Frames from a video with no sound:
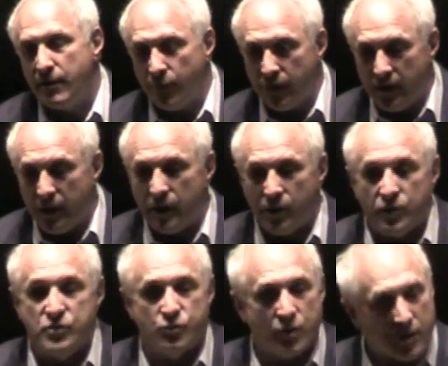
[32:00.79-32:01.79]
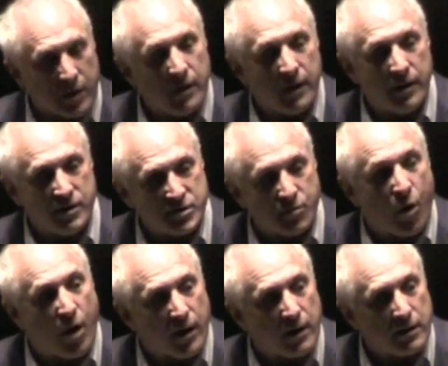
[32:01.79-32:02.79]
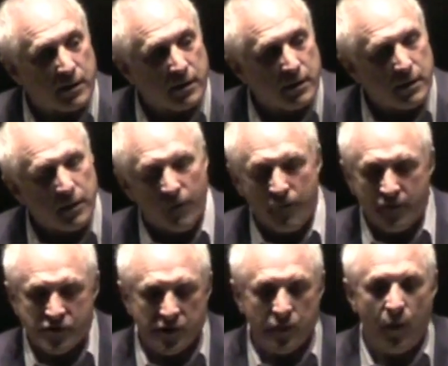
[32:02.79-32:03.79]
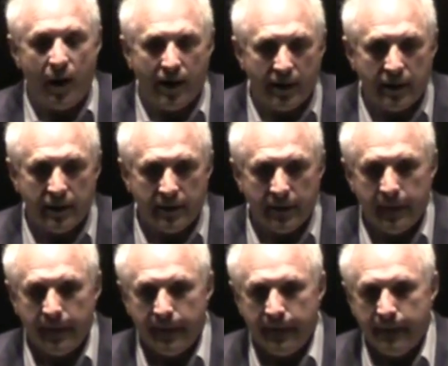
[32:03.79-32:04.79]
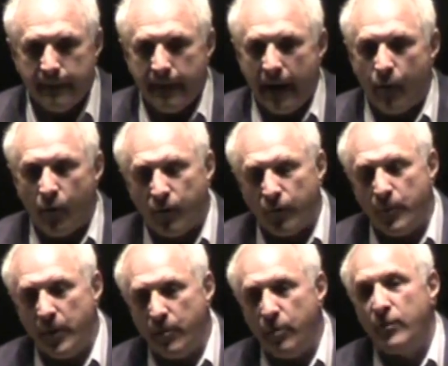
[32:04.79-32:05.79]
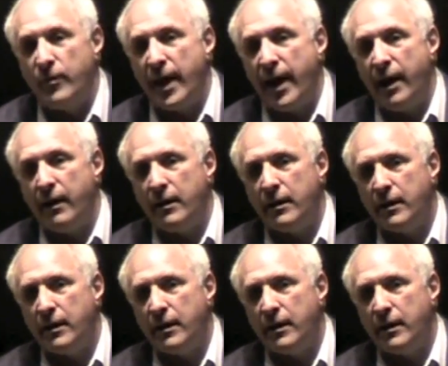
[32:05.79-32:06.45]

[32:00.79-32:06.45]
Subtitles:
What you need to do is work in a smart, efficient way, and work for people that,